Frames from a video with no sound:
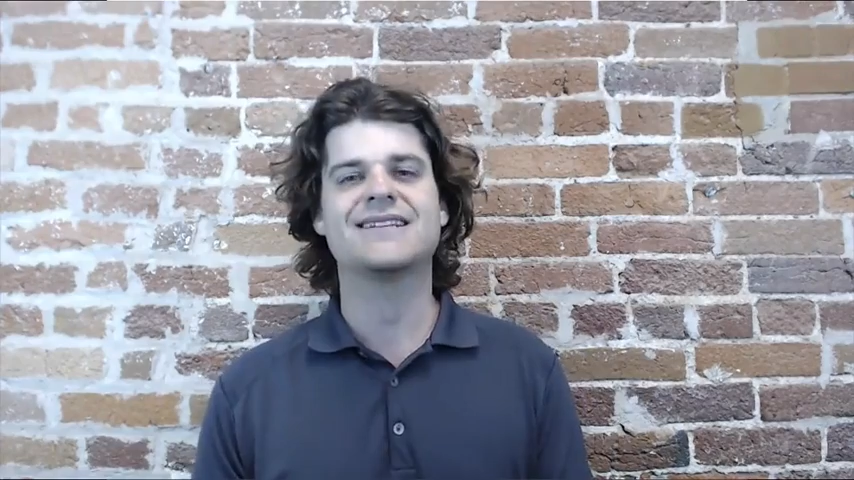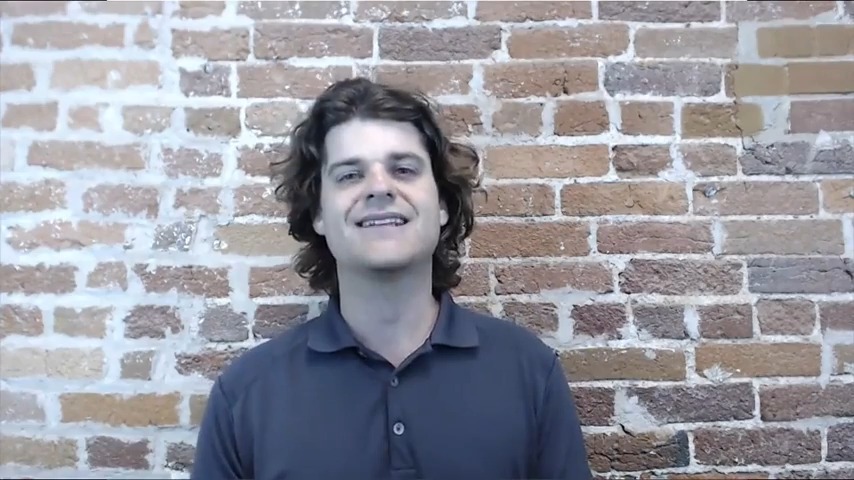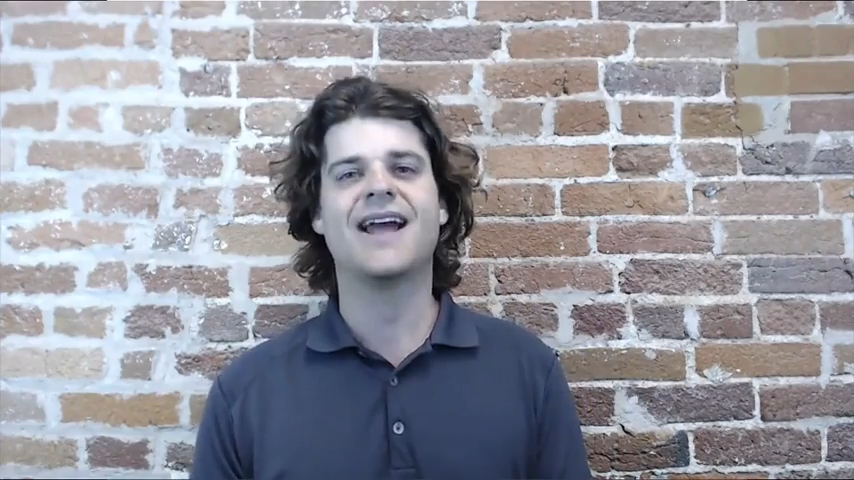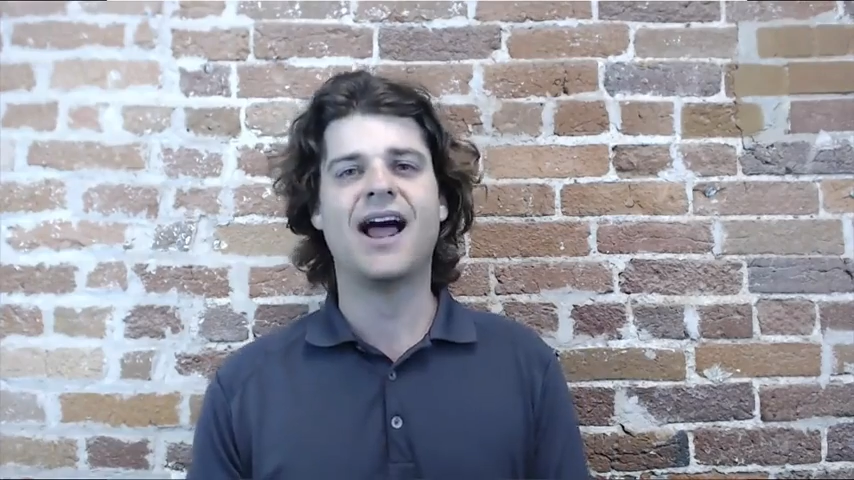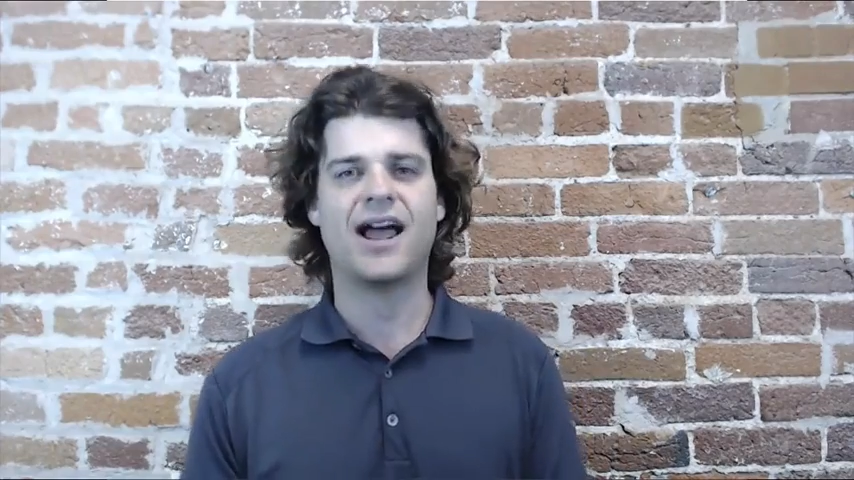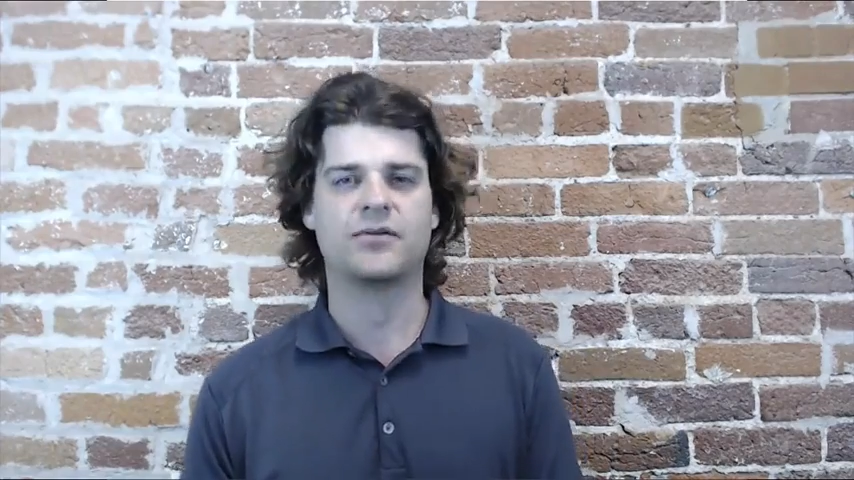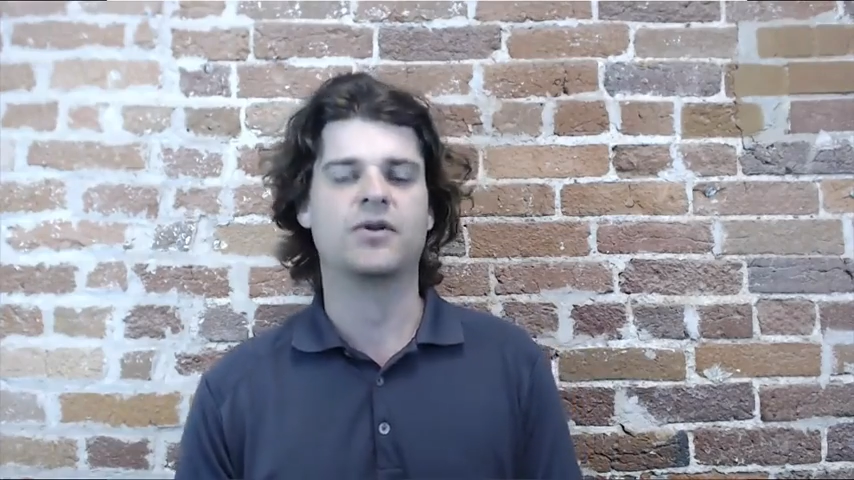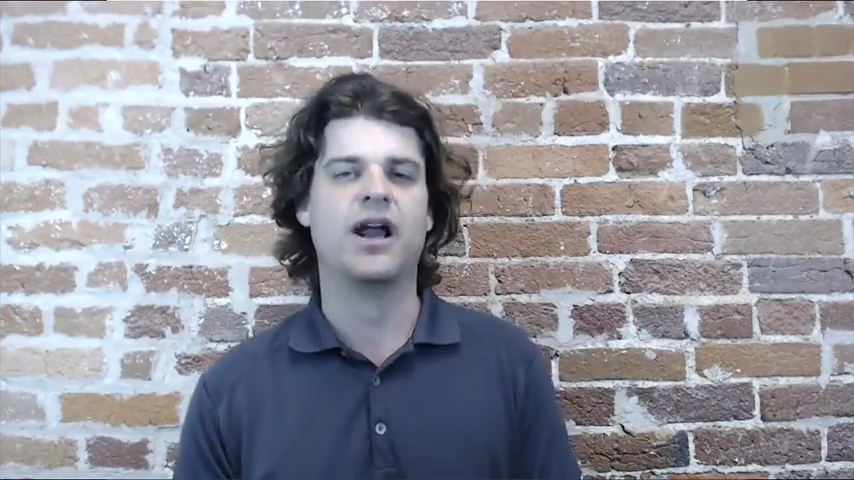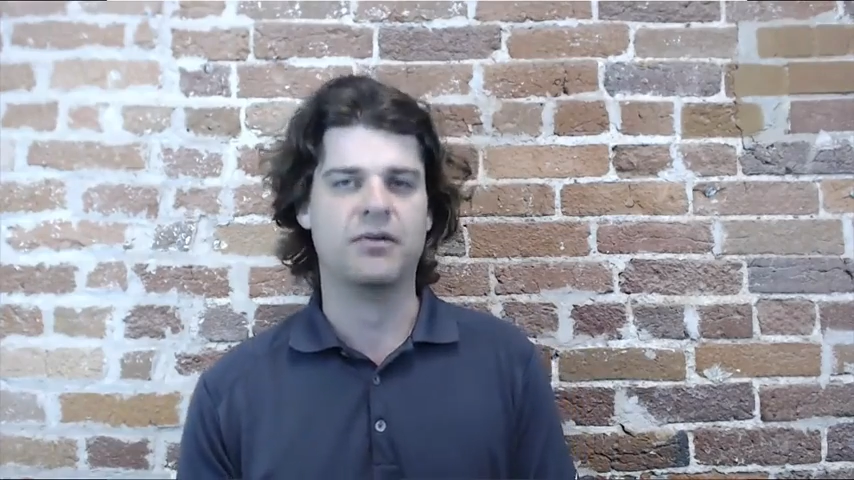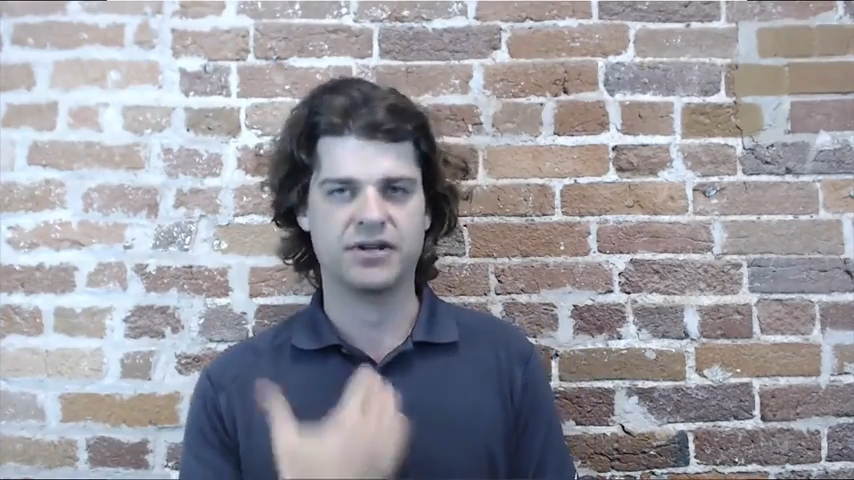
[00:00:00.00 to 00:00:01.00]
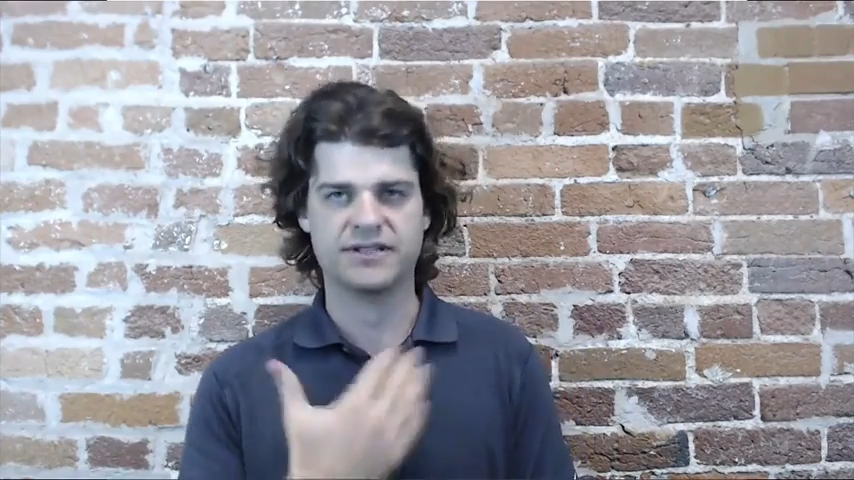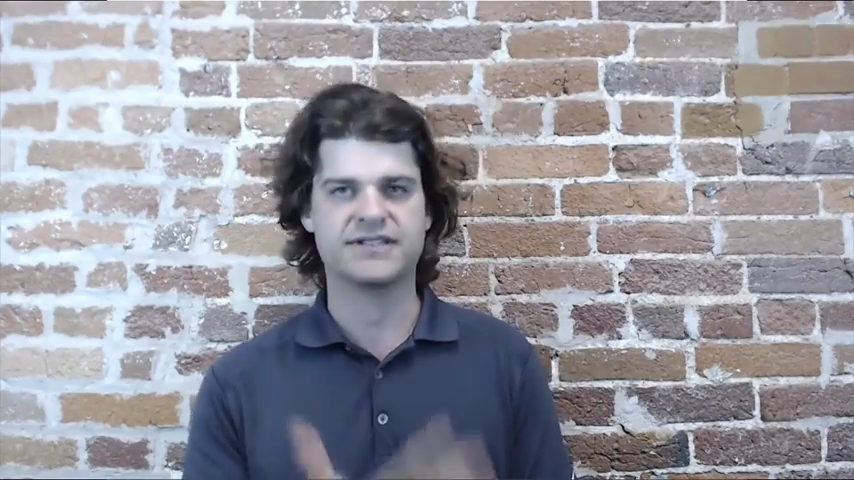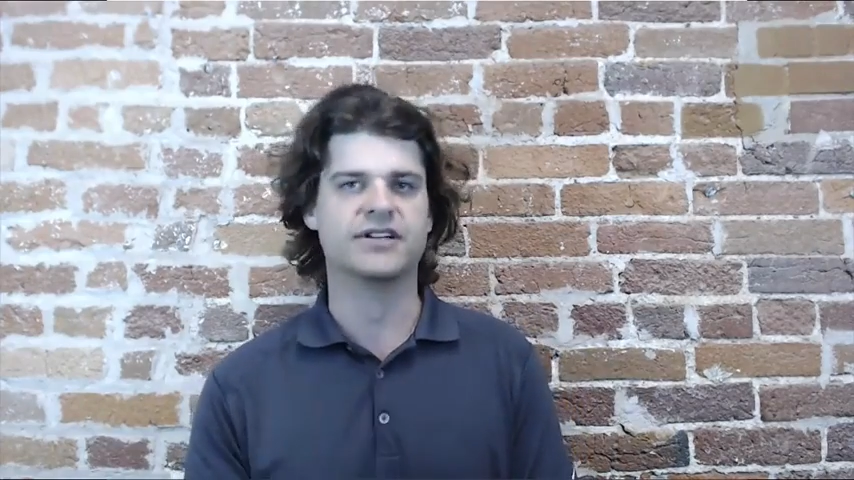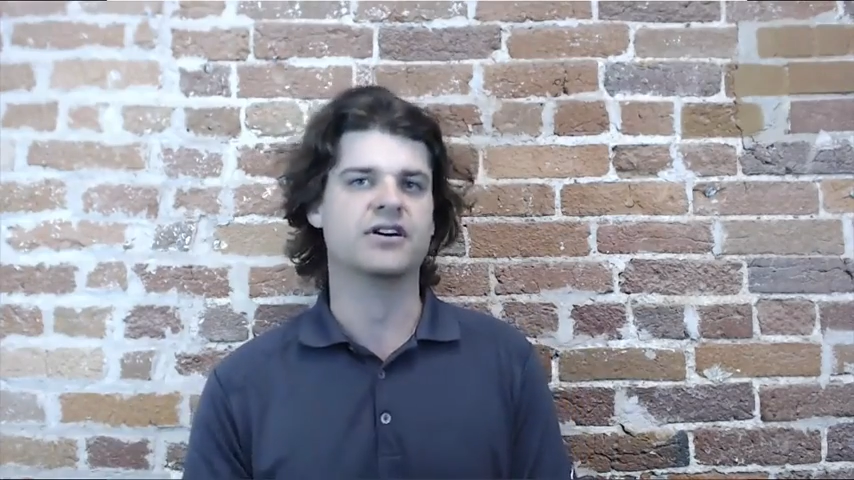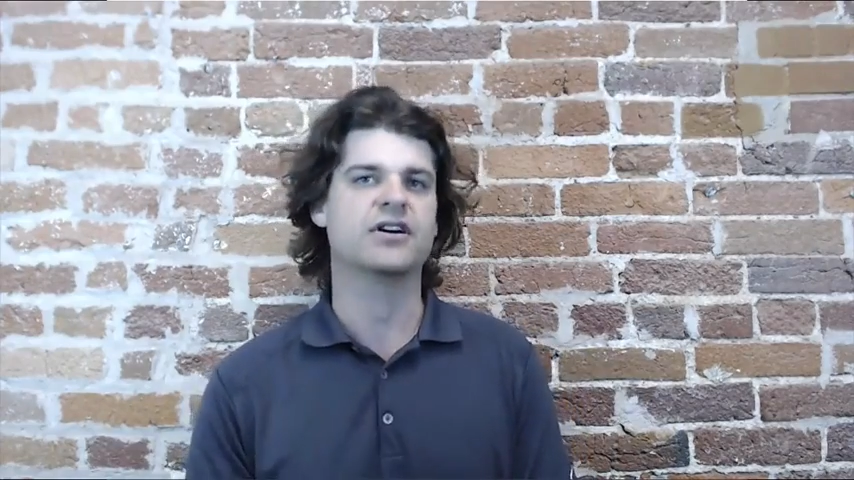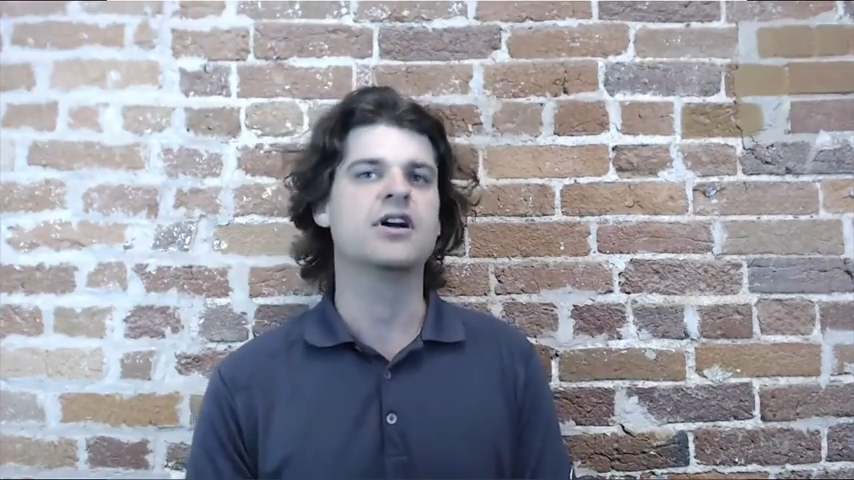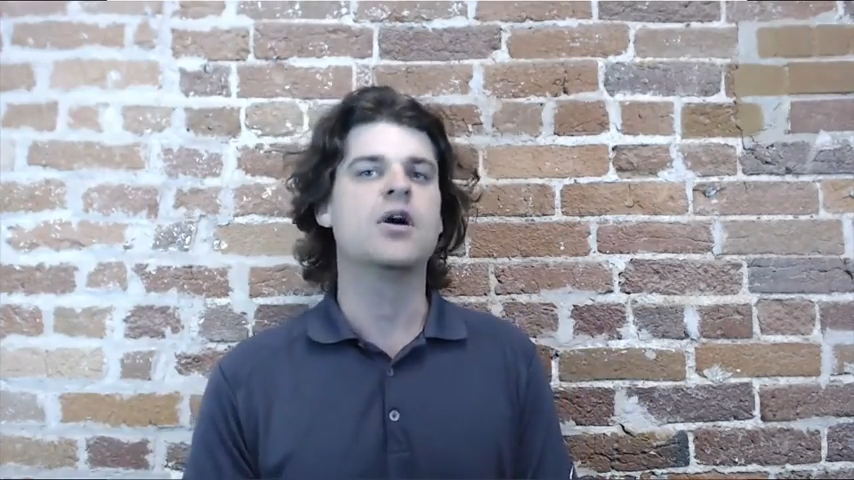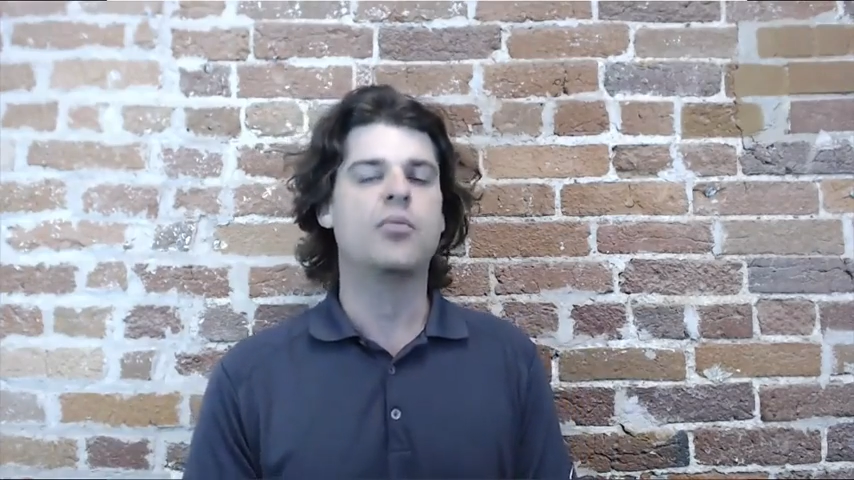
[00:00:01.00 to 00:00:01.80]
not what I would consider